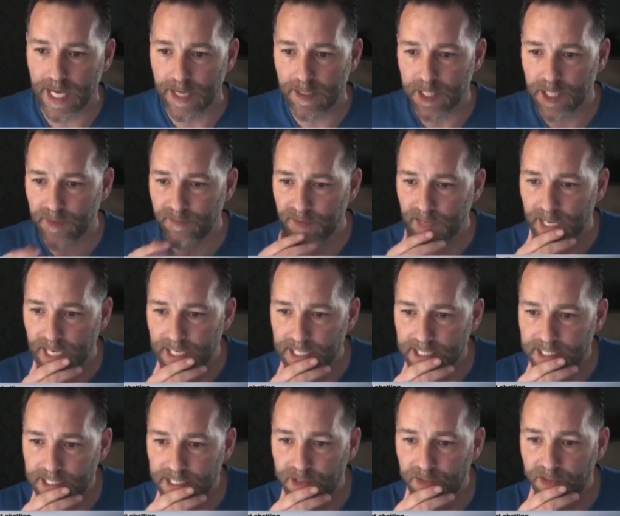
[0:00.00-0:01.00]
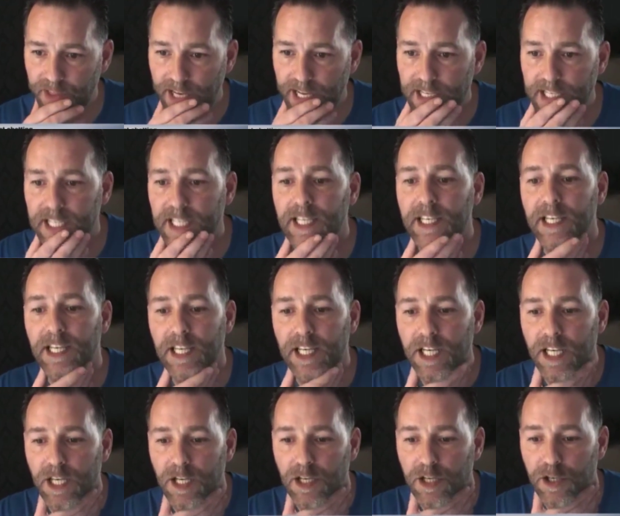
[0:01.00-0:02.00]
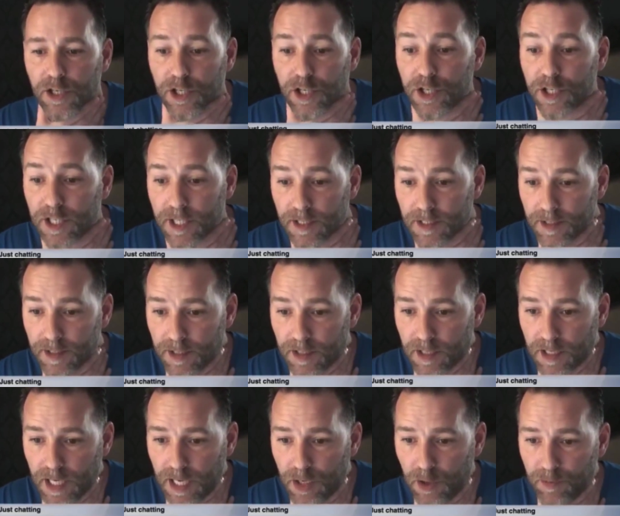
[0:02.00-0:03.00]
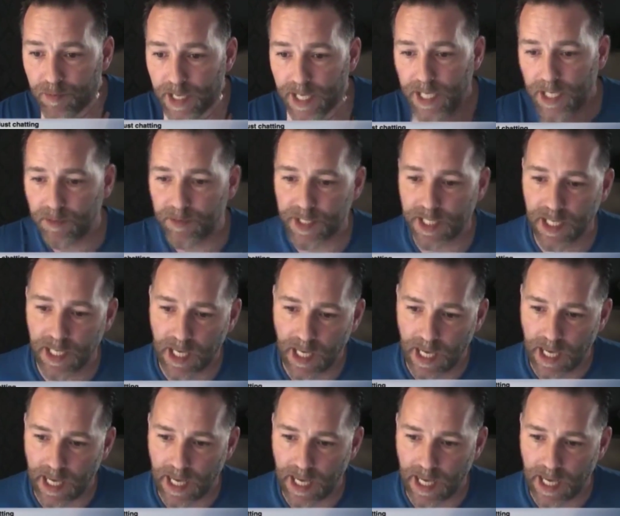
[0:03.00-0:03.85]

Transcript: And Jim Flanagan saying thanks. Good, good. I hope that helps.